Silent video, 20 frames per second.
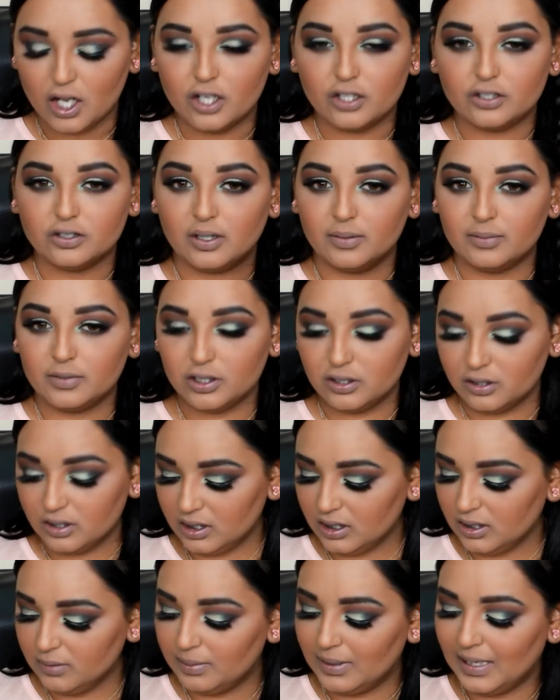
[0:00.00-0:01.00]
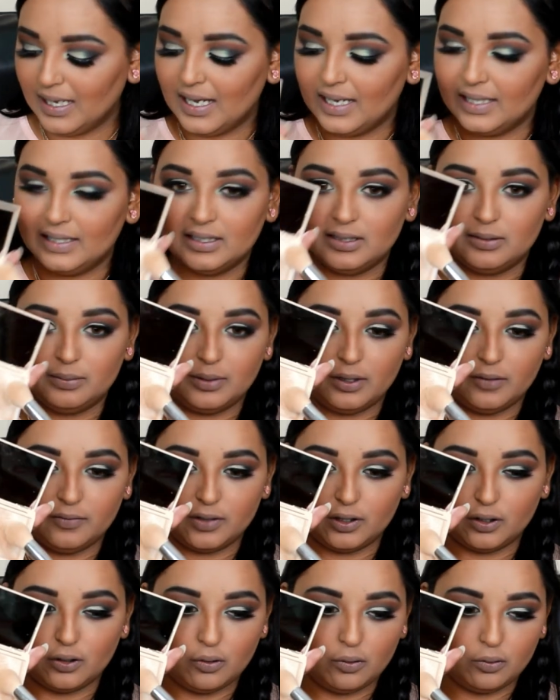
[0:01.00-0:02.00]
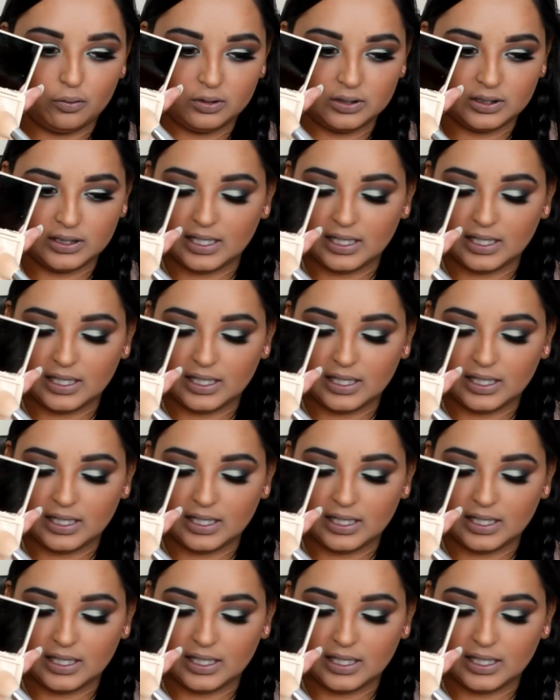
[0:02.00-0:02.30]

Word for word: so I'm just going to apply a little bit of the gold